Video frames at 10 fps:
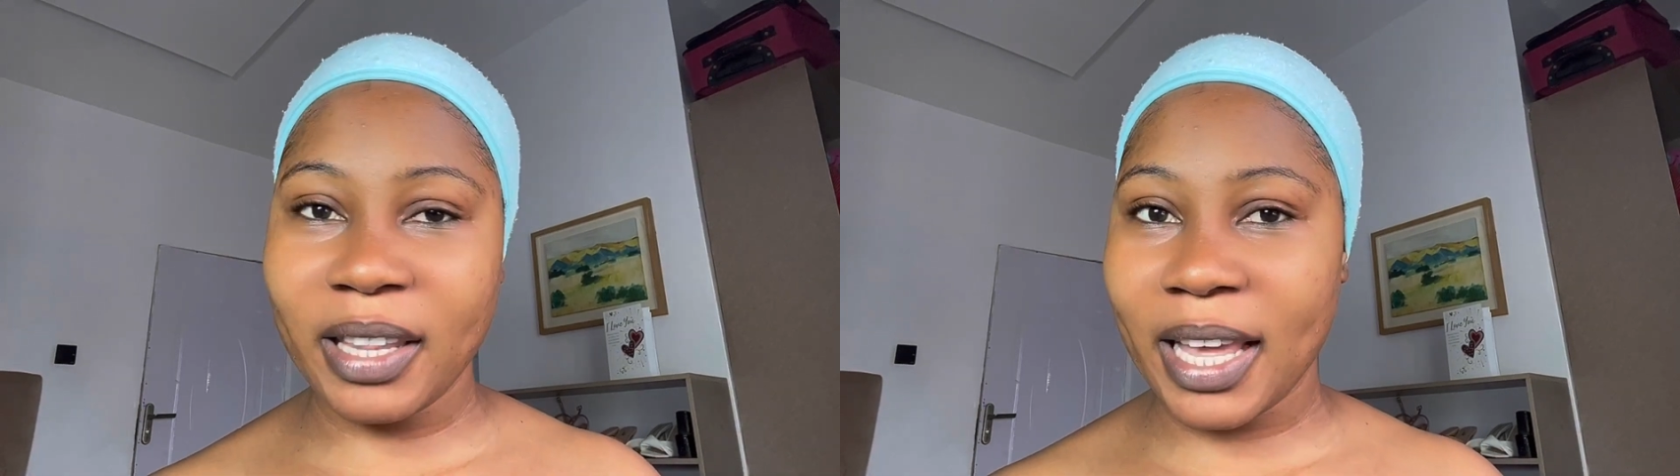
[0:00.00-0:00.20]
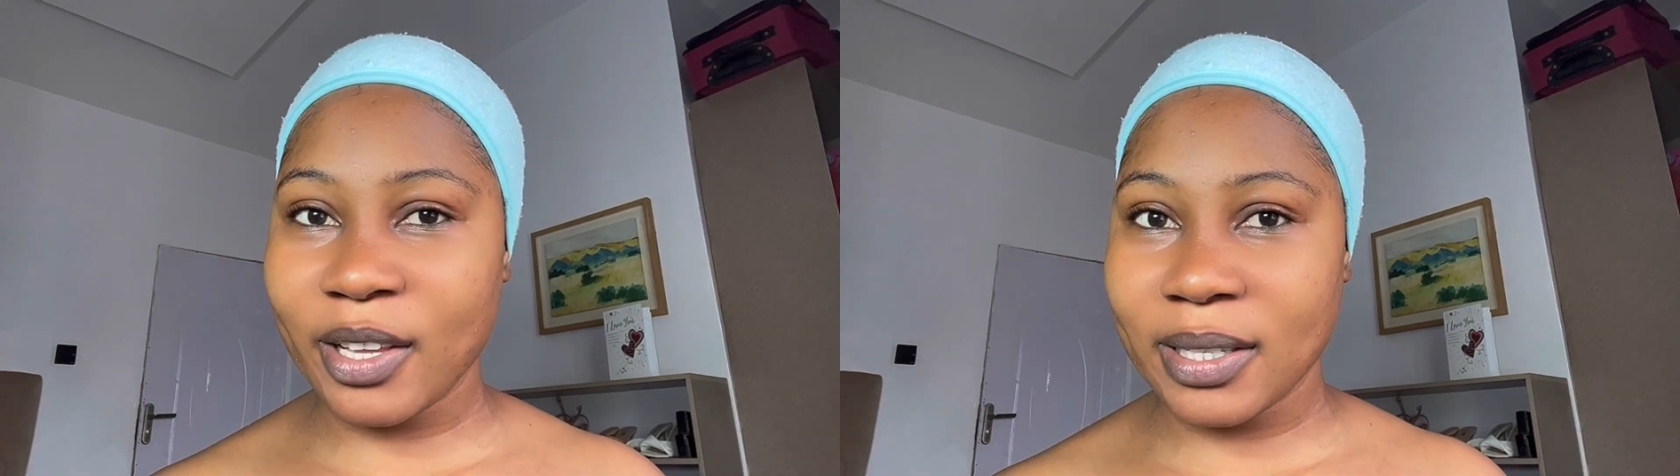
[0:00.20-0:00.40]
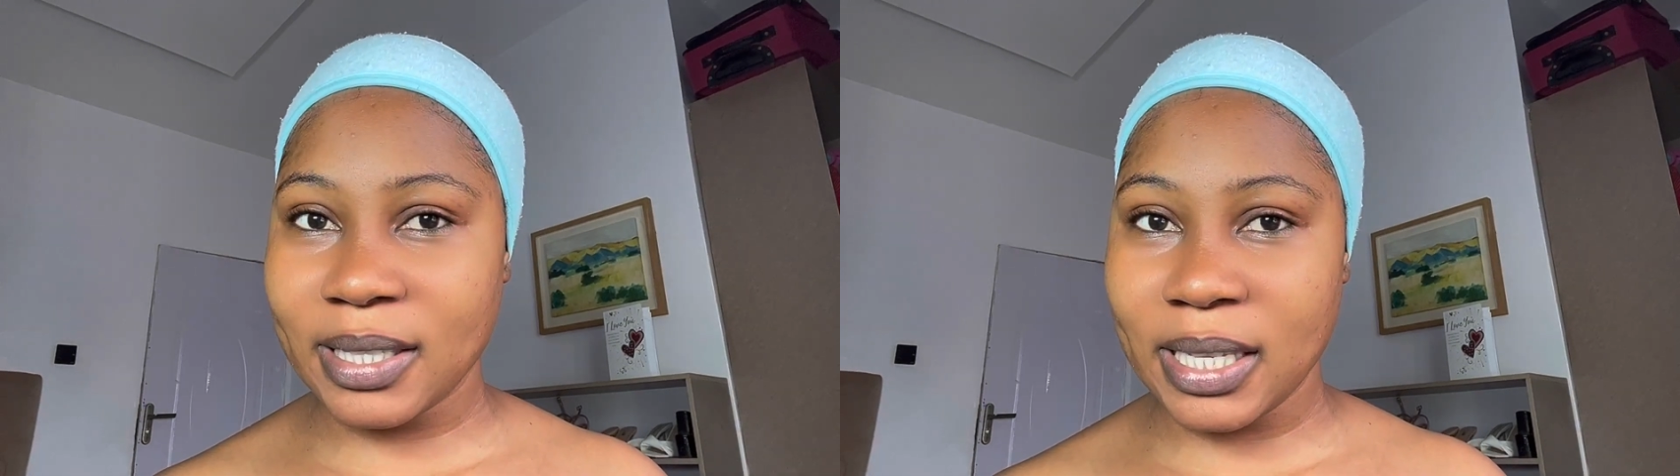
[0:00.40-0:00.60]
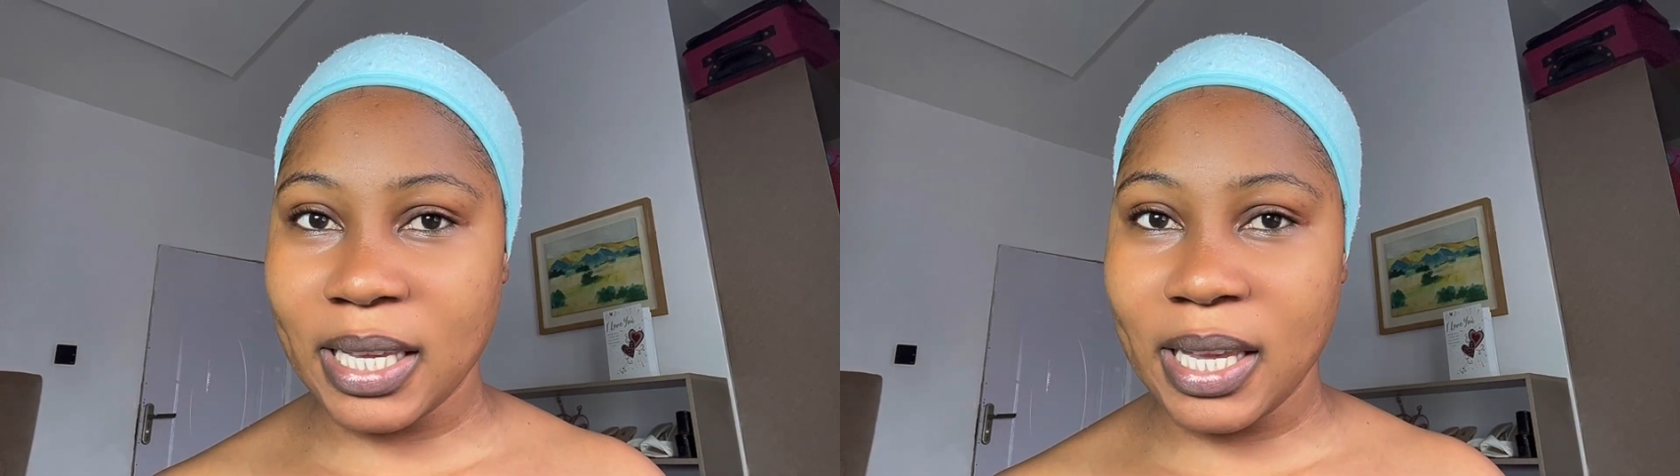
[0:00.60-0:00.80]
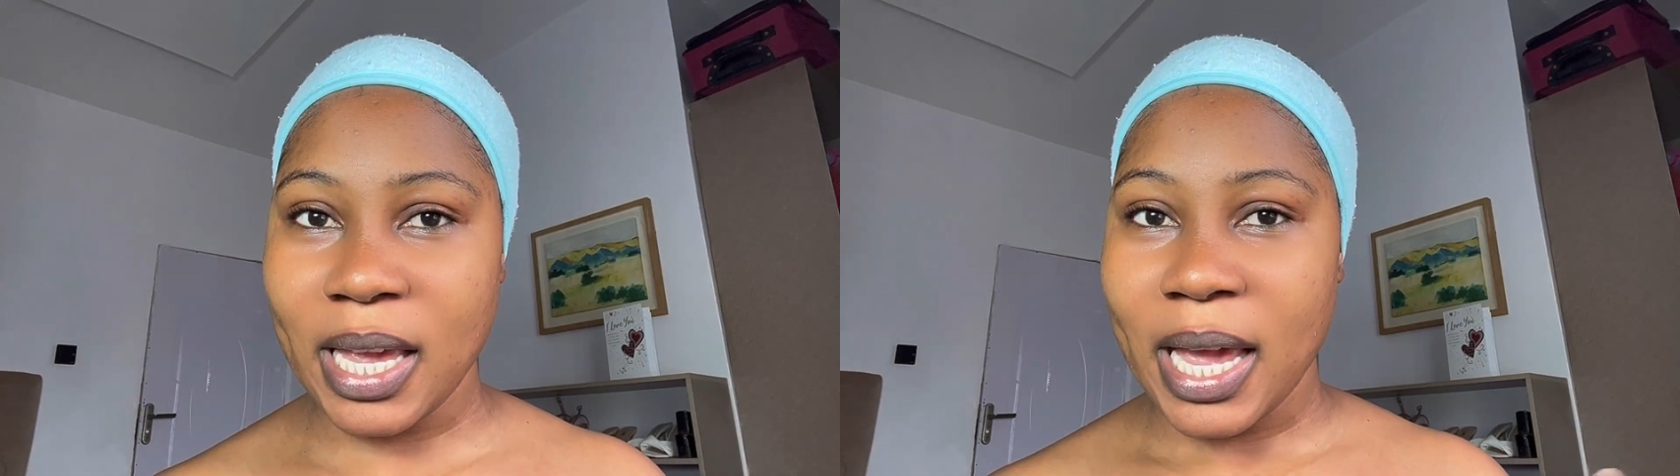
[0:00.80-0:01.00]
Like you
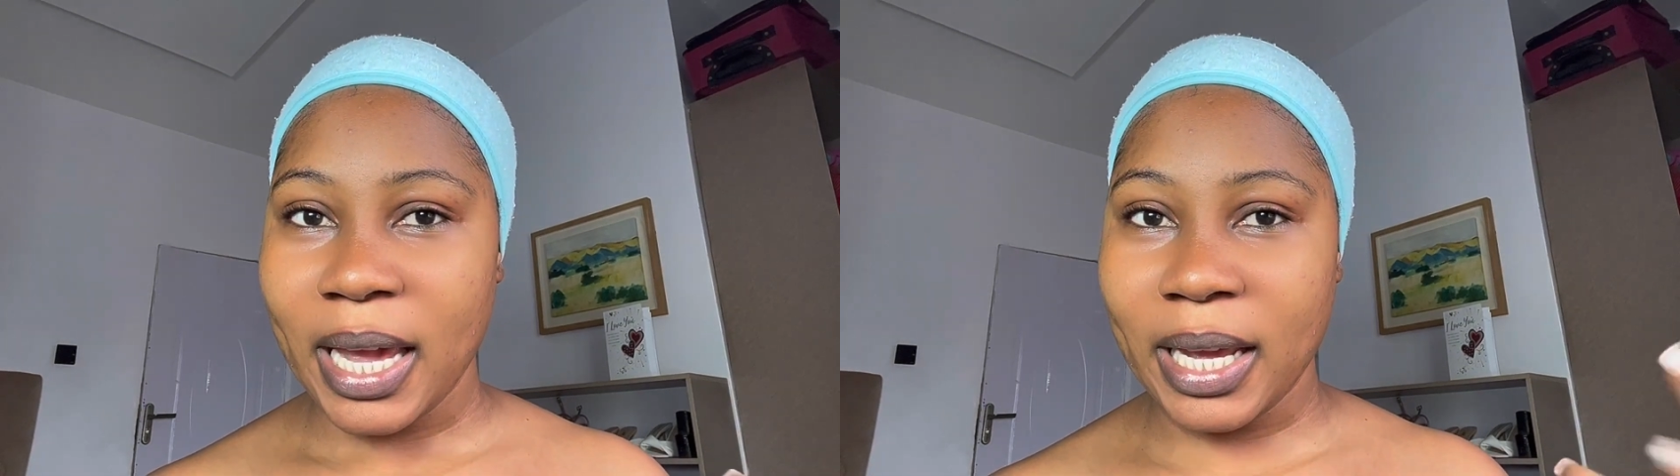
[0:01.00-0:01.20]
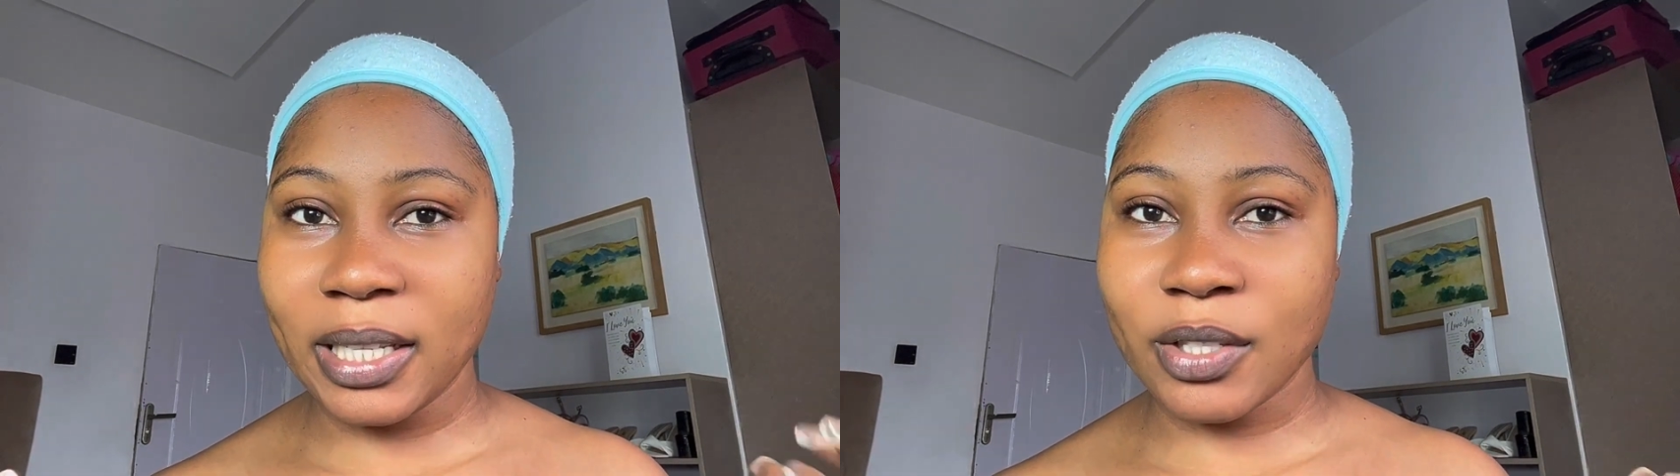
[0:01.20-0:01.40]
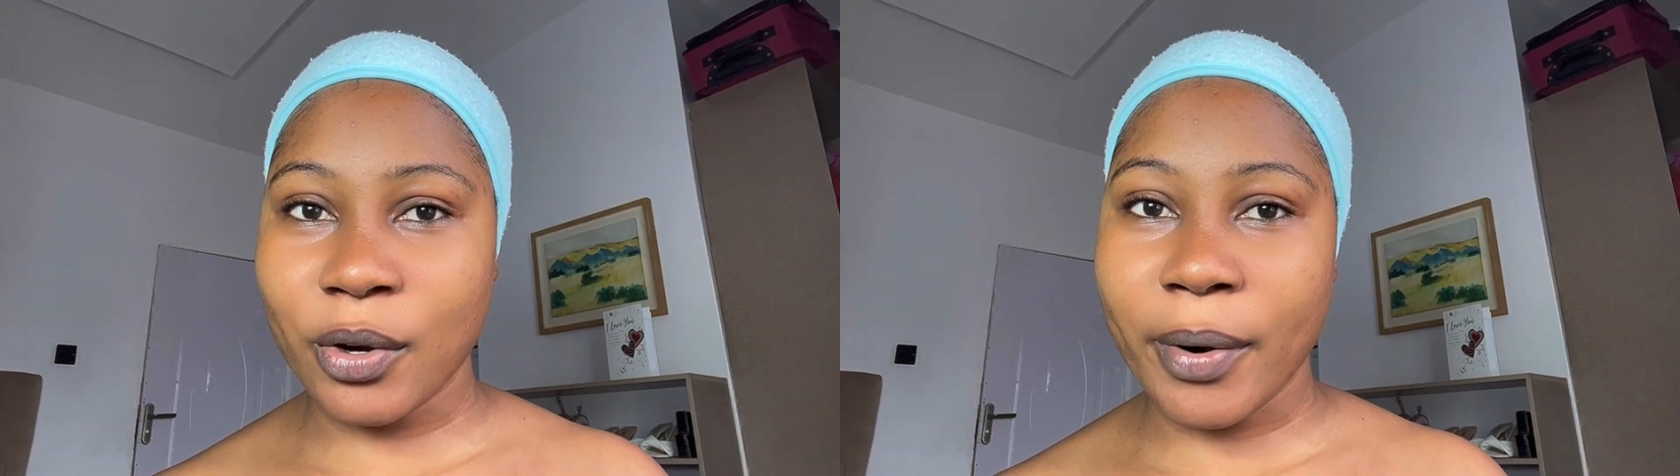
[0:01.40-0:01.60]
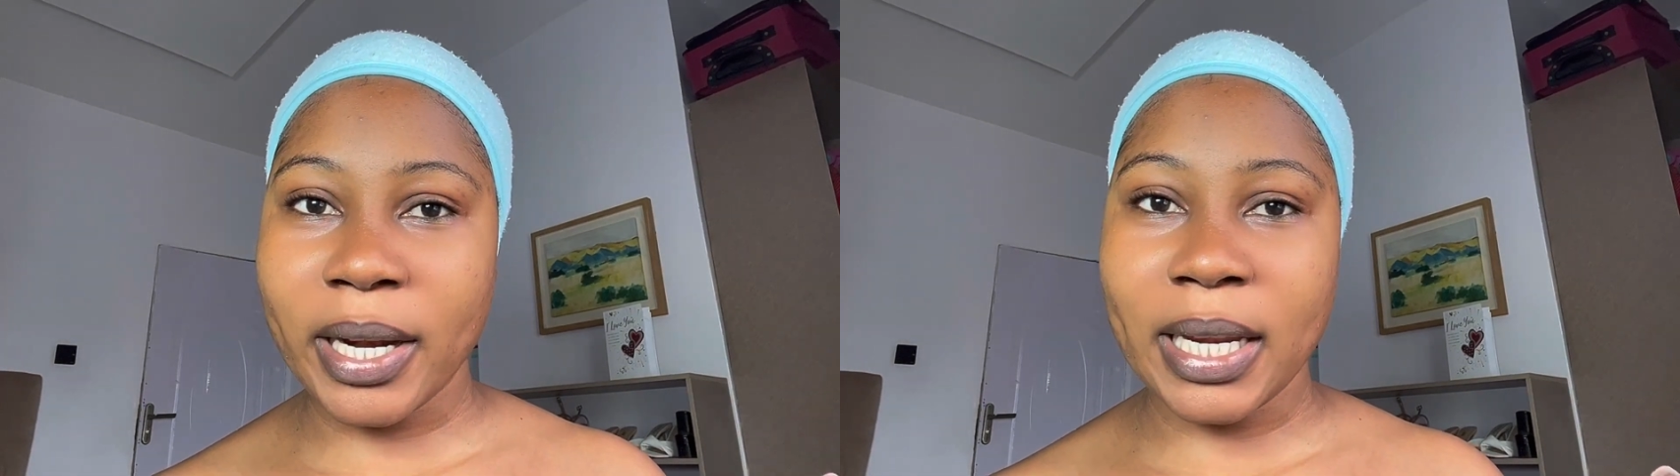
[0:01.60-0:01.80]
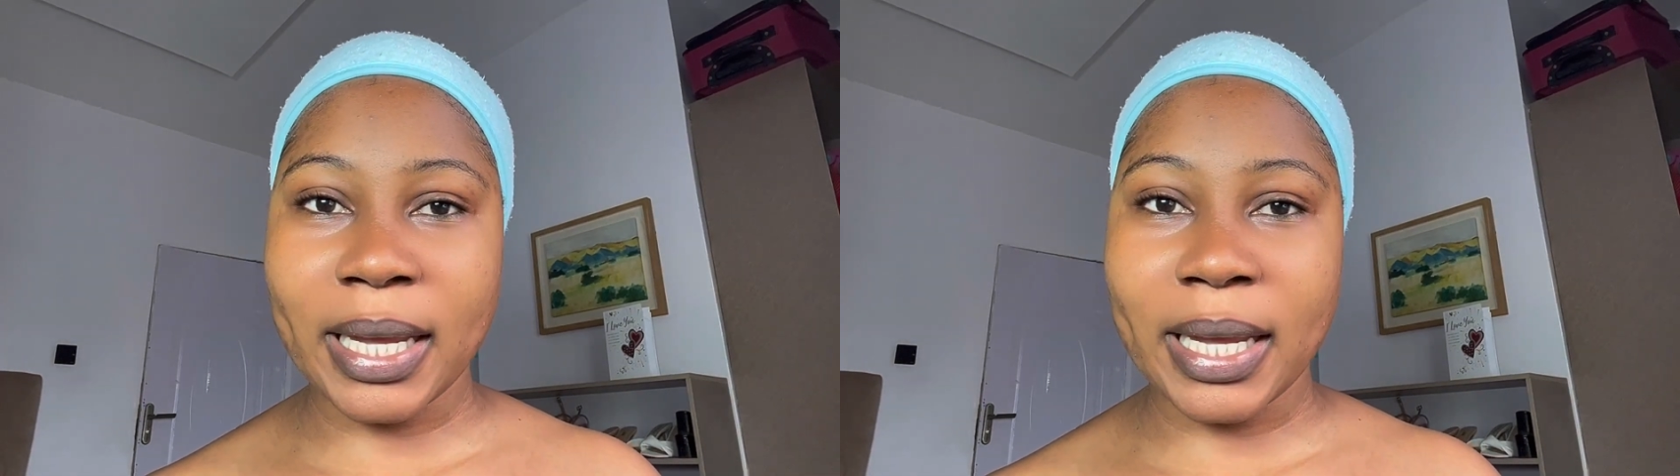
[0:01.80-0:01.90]
see, it's already